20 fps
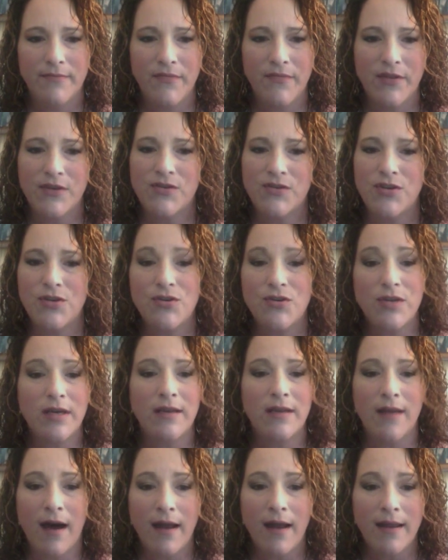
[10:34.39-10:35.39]
There's usually
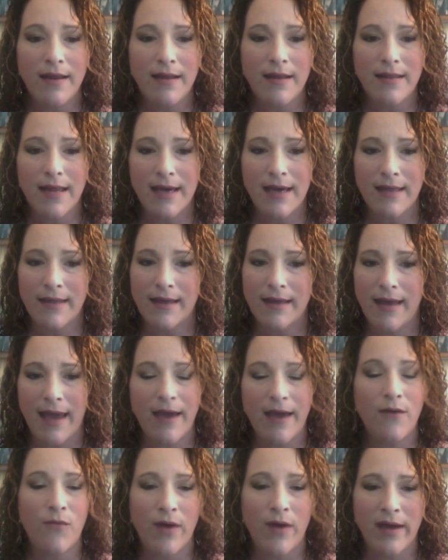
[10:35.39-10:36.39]
not anything that
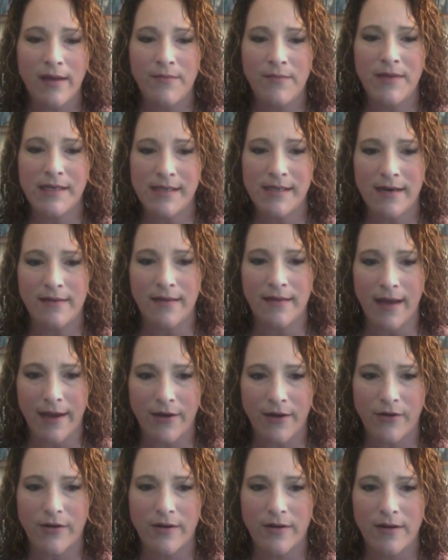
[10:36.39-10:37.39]
can't wait and be done later.